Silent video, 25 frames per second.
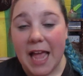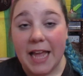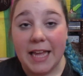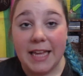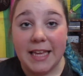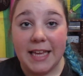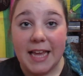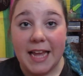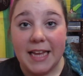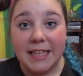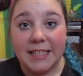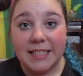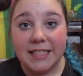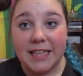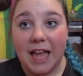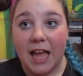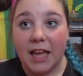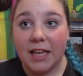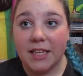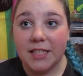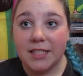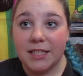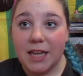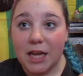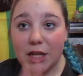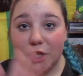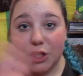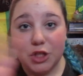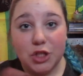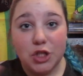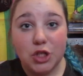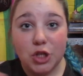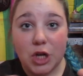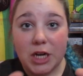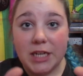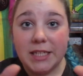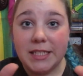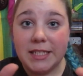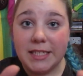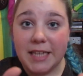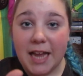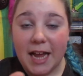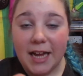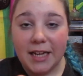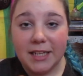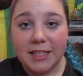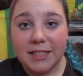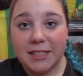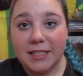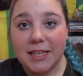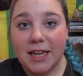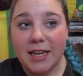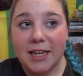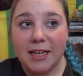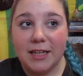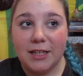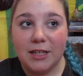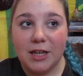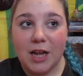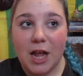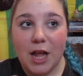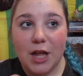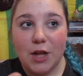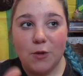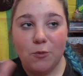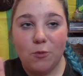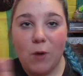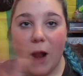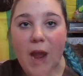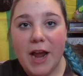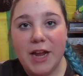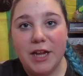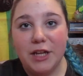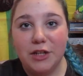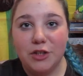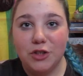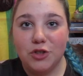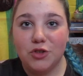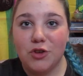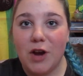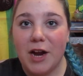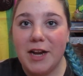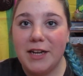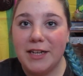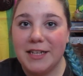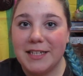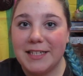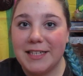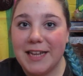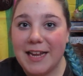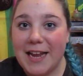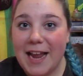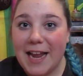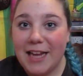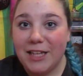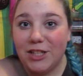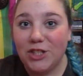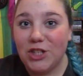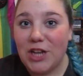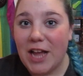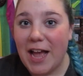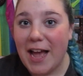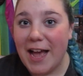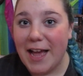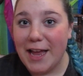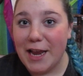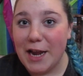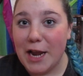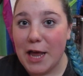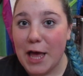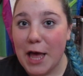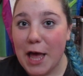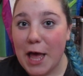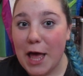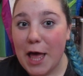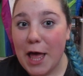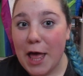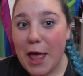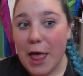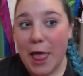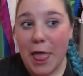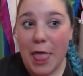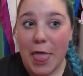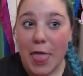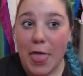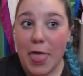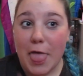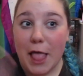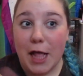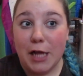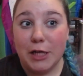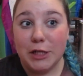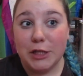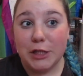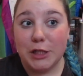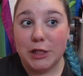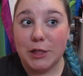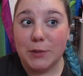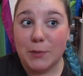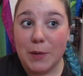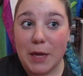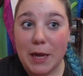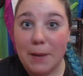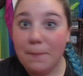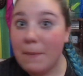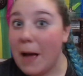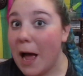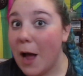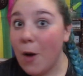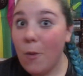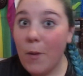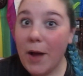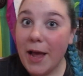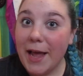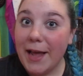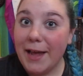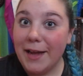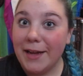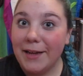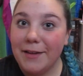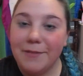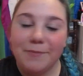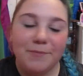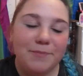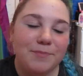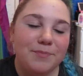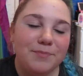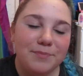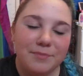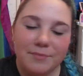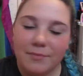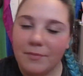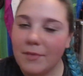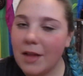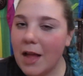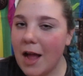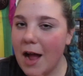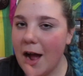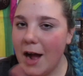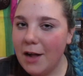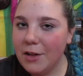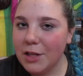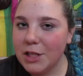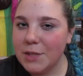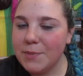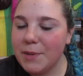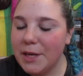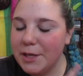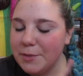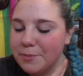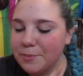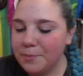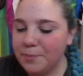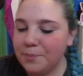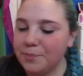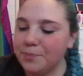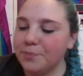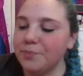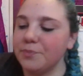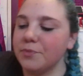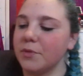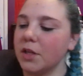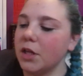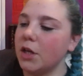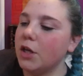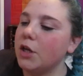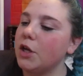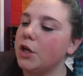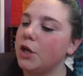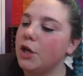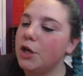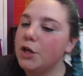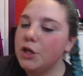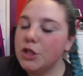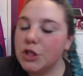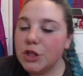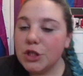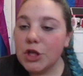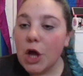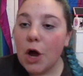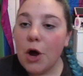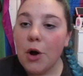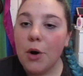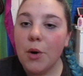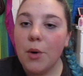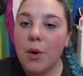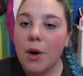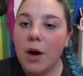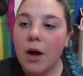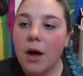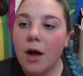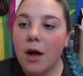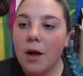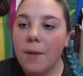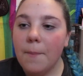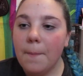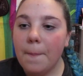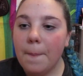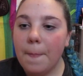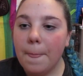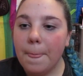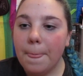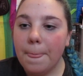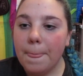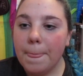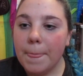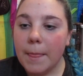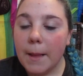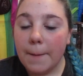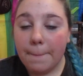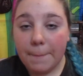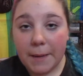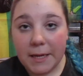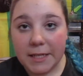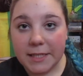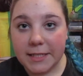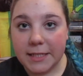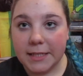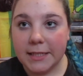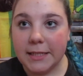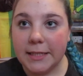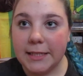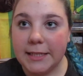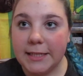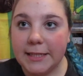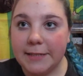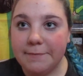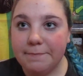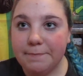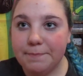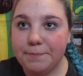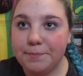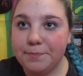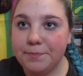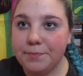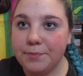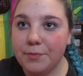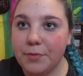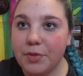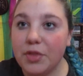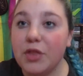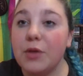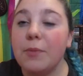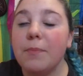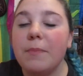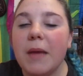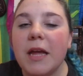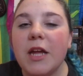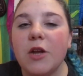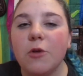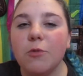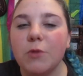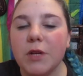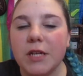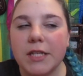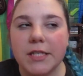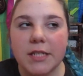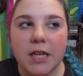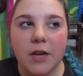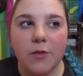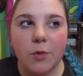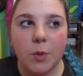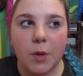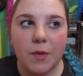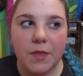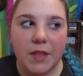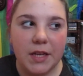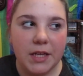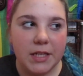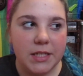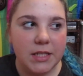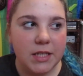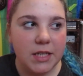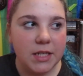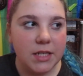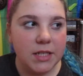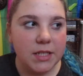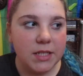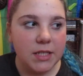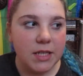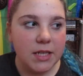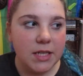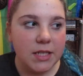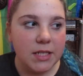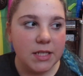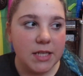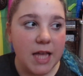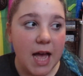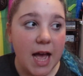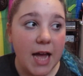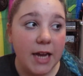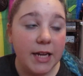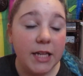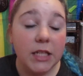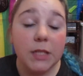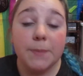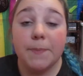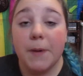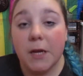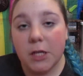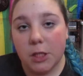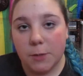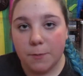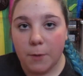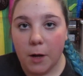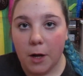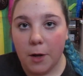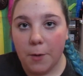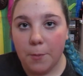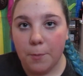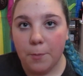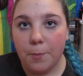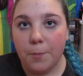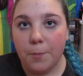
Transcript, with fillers: gay sex and straight sex and Ryan trying to say, hey Chad, swing my way. I'll explain. So, basically, the main reason everyone thinks this is that it's baseball.